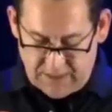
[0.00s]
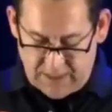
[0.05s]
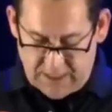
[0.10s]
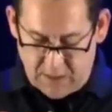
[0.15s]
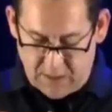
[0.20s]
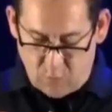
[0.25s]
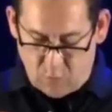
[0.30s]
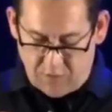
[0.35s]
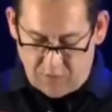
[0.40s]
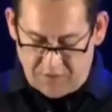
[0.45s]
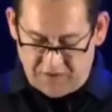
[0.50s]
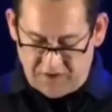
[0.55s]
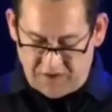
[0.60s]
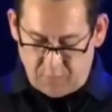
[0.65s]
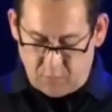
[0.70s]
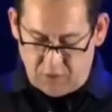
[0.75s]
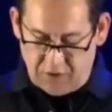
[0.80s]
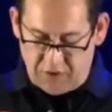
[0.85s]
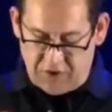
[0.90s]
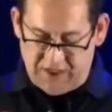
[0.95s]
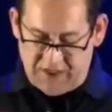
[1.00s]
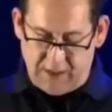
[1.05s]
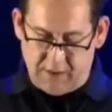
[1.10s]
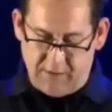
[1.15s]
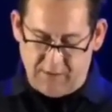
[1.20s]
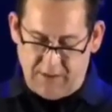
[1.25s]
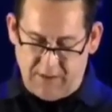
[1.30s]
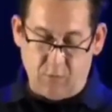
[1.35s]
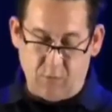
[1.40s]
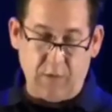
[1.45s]
and one small
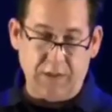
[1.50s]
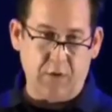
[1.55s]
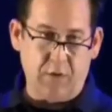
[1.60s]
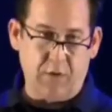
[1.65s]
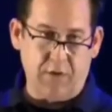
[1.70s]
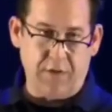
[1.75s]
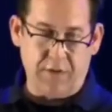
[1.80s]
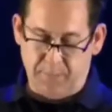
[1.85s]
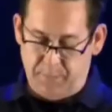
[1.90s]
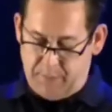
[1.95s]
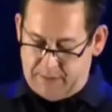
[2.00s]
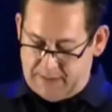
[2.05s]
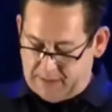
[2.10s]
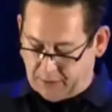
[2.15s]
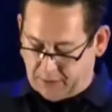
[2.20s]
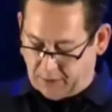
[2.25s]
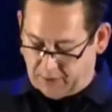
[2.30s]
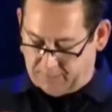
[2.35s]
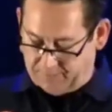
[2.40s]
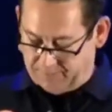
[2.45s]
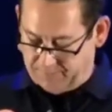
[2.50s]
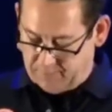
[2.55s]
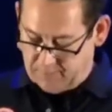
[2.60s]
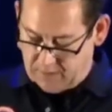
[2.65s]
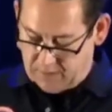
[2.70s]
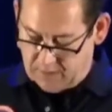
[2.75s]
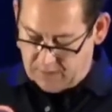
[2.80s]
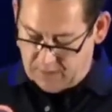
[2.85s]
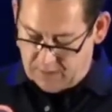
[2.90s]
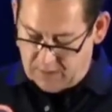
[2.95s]
generator we call the peaker.
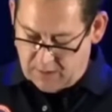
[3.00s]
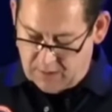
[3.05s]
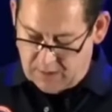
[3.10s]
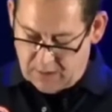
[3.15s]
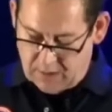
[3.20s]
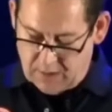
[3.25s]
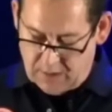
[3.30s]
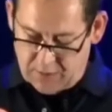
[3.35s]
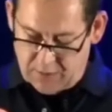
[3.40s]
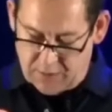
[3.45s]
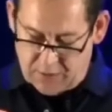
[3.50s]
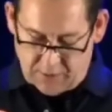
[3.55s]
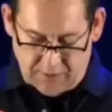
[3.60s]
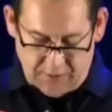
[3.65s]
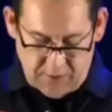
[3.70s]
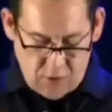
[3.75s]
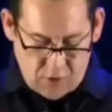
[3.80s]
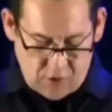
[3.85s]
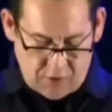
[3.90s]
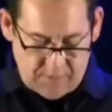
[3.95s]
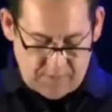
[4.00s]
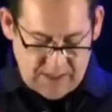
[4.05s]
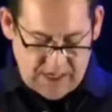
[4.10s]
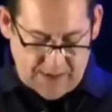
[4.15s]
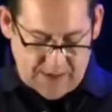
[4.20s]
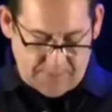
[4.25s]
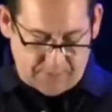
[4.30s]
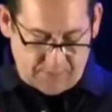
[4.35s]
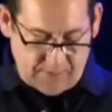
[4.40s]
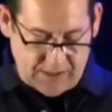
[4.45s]
During normal
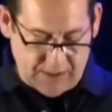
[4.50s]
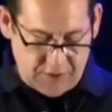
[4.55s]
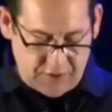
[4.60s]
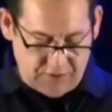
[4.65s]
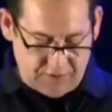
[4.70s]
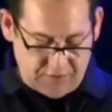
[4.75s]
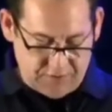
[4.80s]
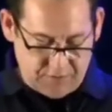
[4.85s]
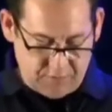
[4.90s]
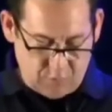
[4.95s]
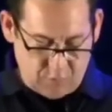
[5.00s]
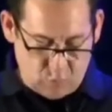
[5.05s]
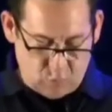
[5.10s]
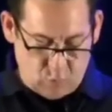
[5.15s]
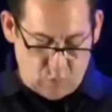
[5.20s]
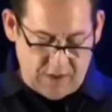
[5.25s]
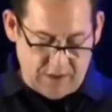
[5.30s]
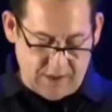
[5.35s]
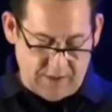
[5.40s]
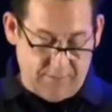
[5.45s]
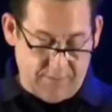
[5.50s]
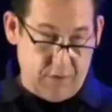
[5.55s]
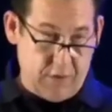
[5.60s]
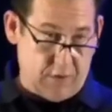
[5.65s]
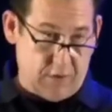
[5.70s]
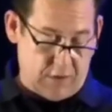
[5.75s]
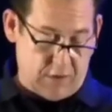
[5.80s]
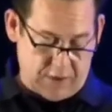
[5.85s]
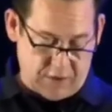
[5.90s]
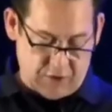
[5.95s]
operations, one of the
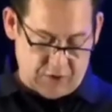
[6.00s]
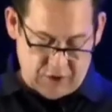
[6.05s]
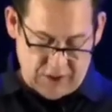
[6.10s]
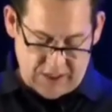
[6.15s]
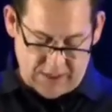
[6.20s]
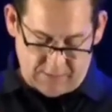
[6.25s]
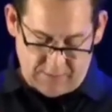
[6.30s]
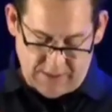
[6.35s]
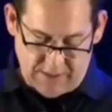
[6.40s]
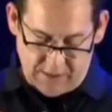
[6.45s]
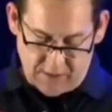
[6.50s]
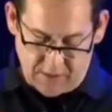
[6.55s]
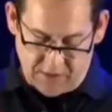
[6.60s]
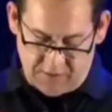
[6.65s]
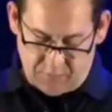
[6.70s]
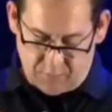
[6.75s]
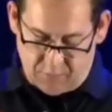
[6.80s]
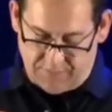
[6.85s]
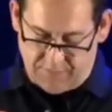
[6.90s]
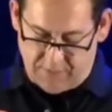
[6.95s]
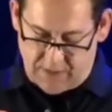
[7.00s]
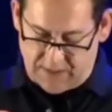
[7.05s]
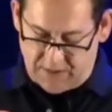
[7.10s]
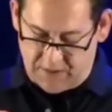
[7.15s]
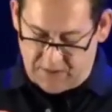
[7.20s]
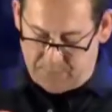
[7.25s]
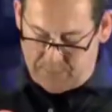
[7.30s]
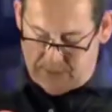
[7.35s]
large generators provides the